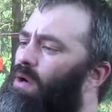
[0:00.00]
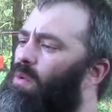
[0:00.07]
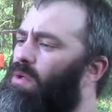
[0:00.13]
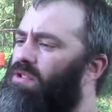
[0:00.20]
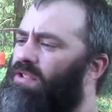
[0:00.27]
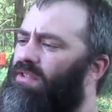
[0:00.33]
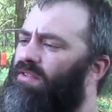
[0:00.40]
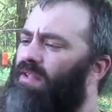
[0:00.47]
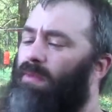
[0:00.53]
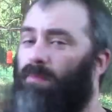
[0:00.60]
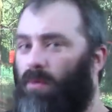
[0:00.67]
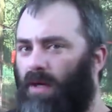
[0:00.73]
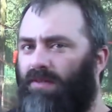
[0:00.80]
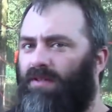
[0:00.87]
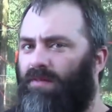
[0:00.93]
which is
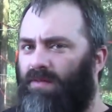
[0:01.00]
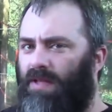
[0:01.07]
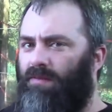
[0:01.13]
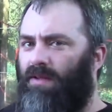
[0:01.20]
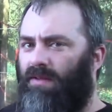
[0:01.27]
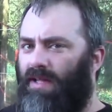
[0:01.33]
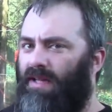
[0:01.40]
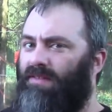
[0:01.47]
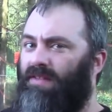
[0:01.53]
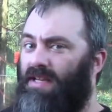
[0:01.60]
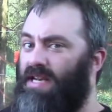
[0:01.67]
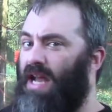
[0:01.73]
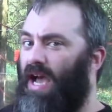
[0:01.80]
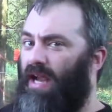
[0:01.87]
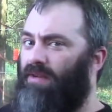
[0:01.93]
impressive given that it's a
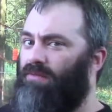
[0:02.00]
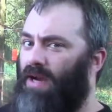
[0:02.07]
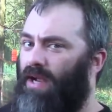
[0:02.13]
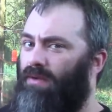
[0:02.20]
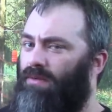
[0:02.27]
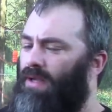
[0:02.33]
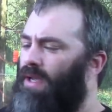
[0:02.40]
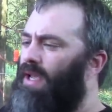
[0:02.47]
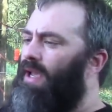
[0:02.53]
9 round.